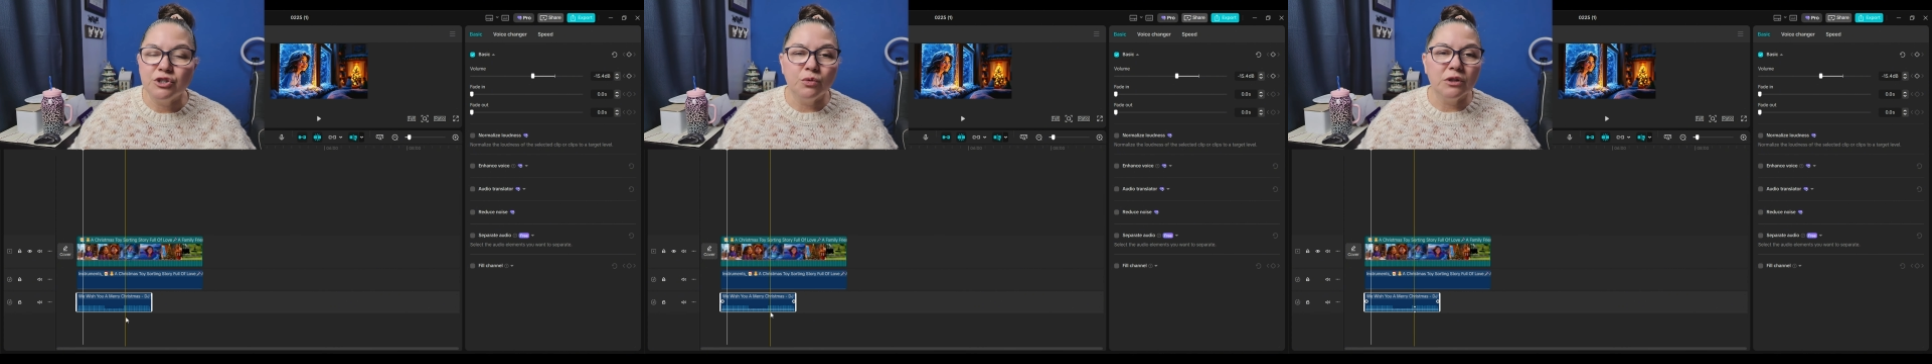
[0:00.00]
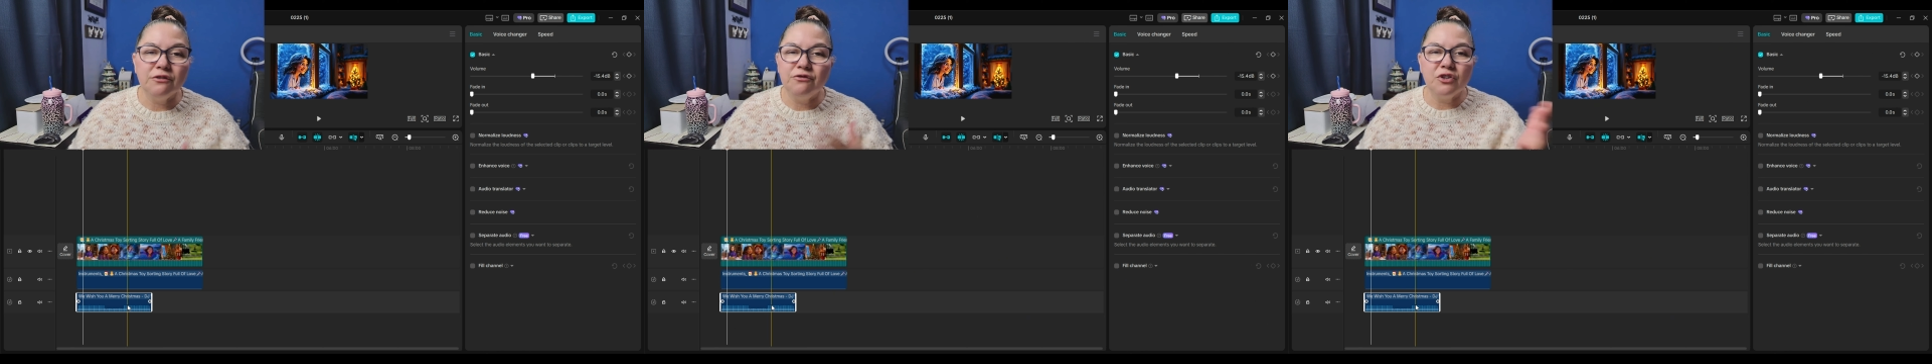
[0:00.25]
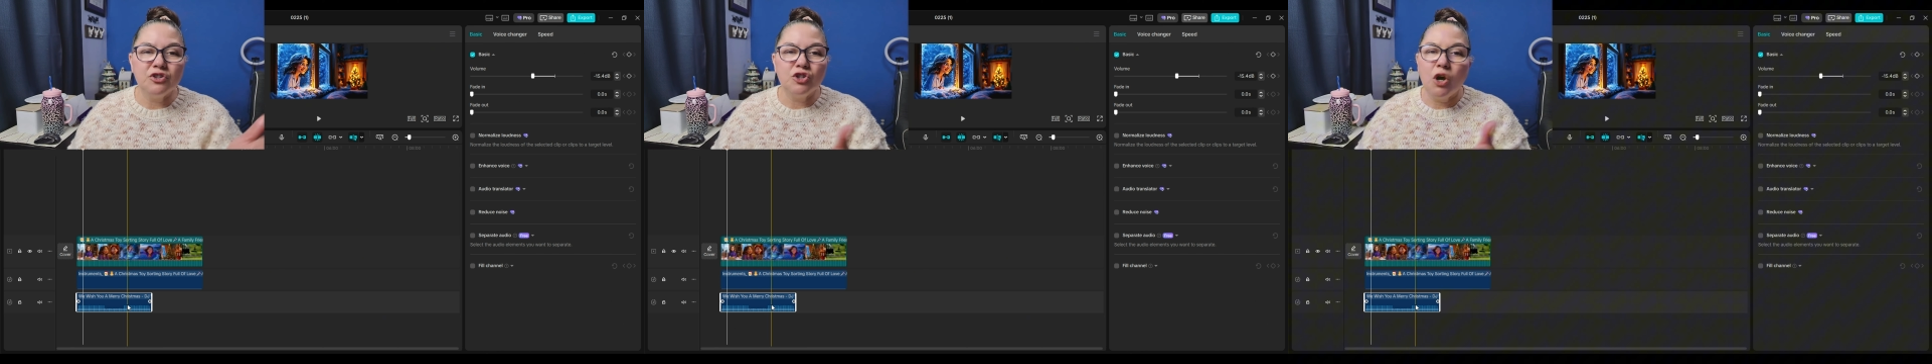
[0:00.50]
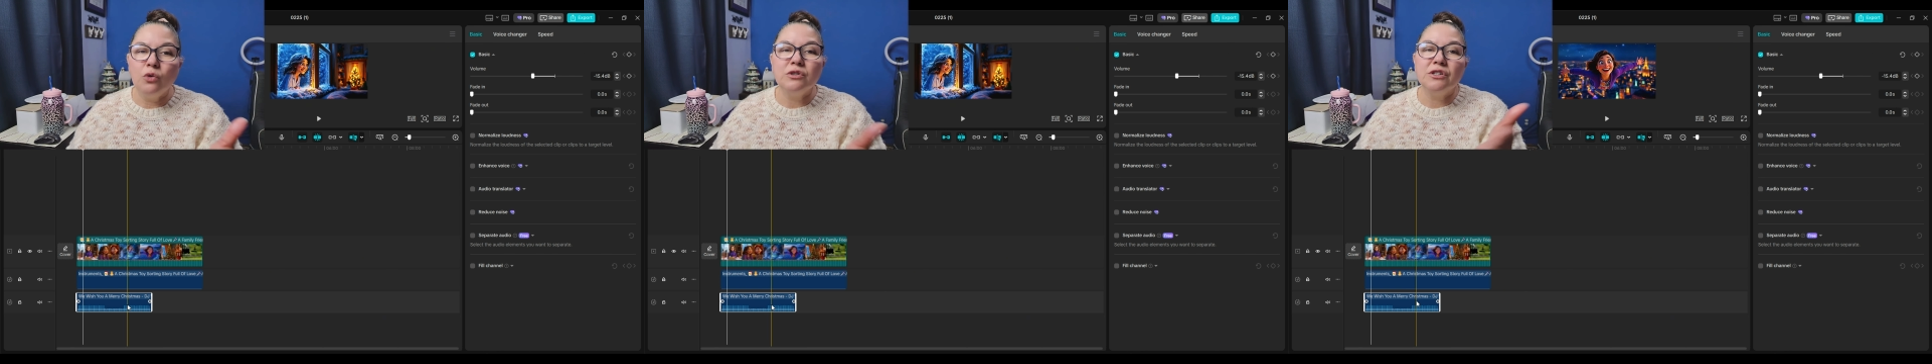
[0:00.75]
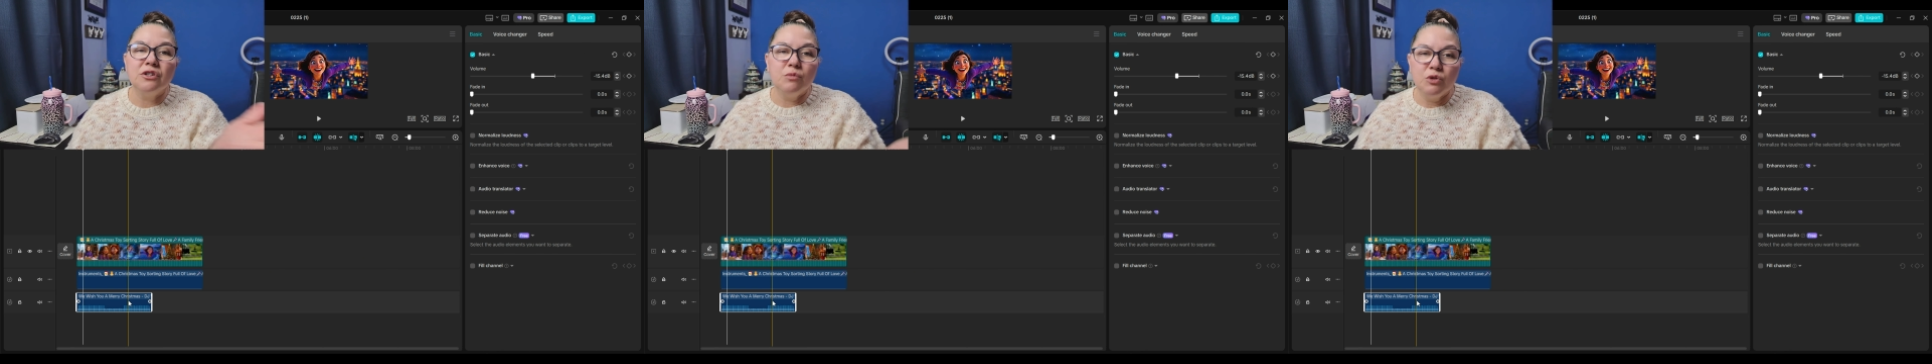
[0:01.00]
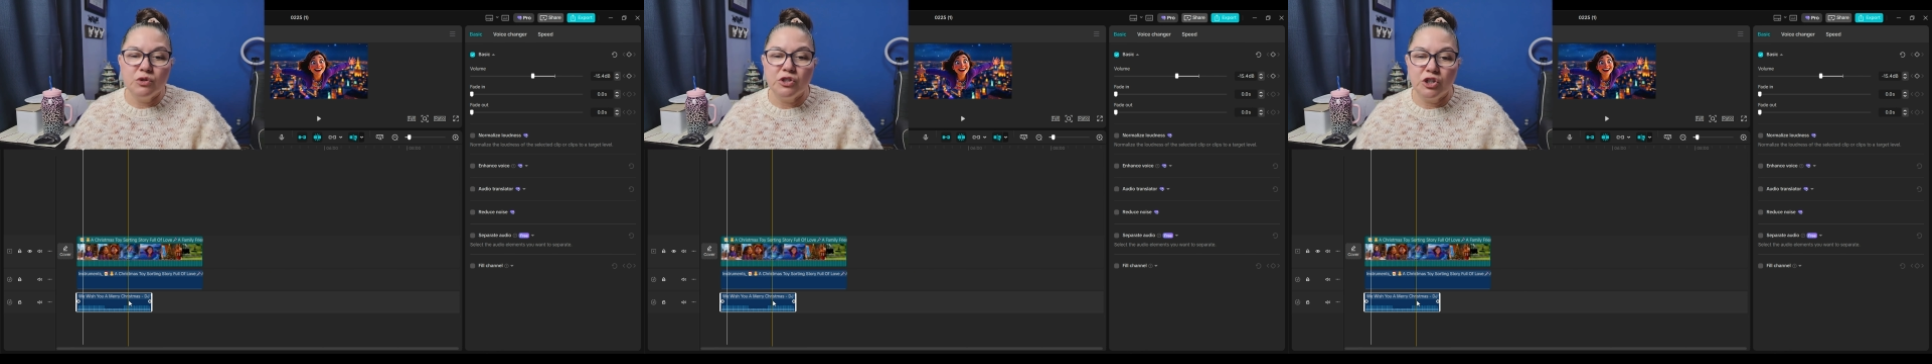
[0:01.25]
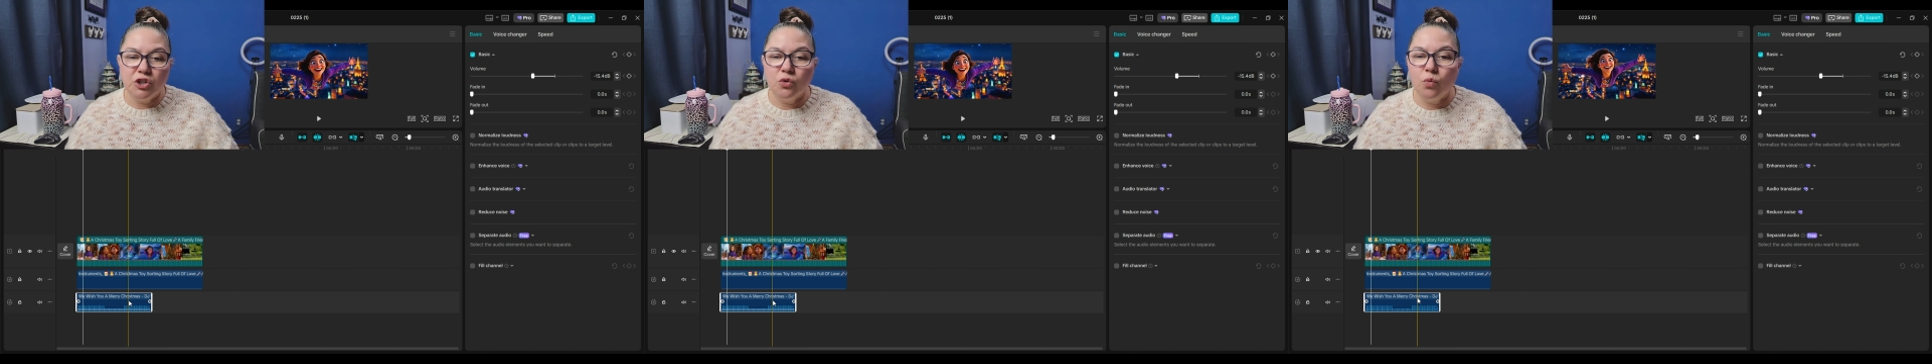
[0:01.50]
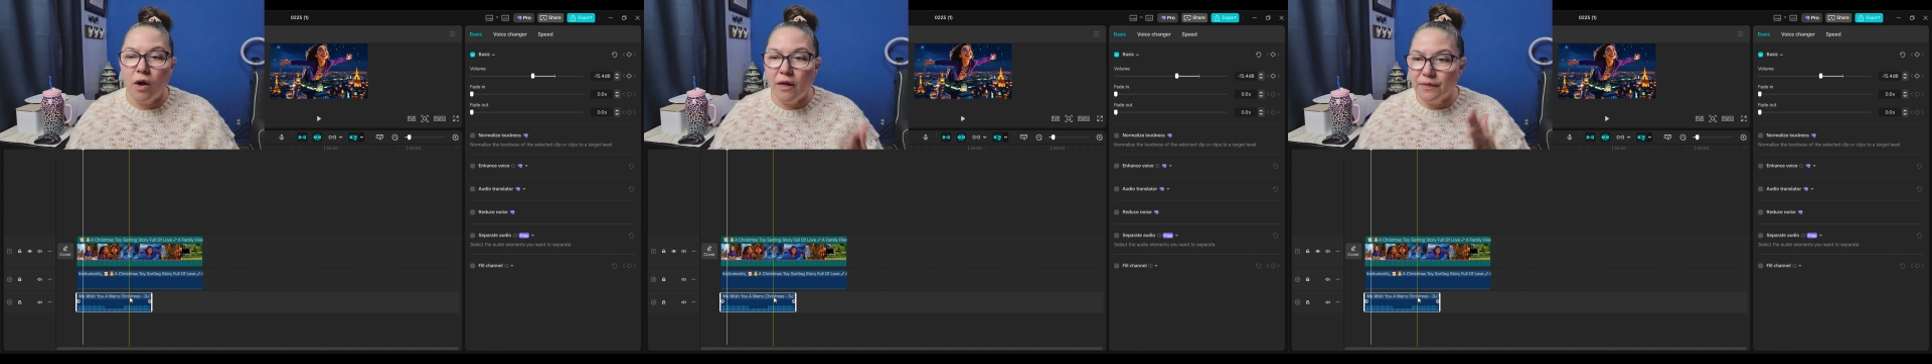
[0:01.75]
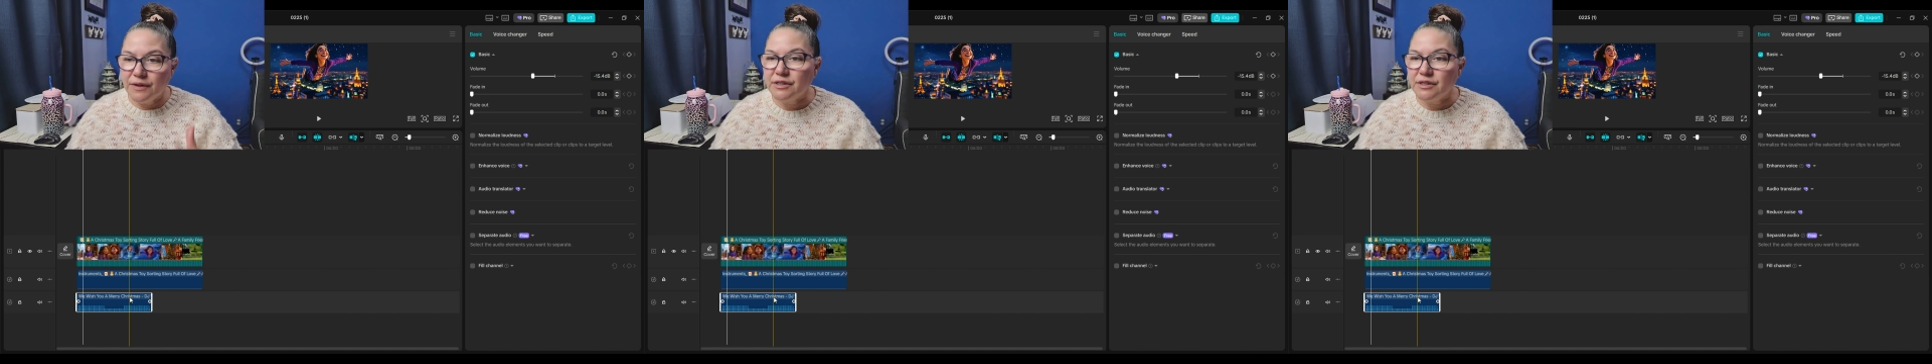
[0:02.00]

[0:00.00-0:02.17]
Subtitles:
you will have chosen the music you want.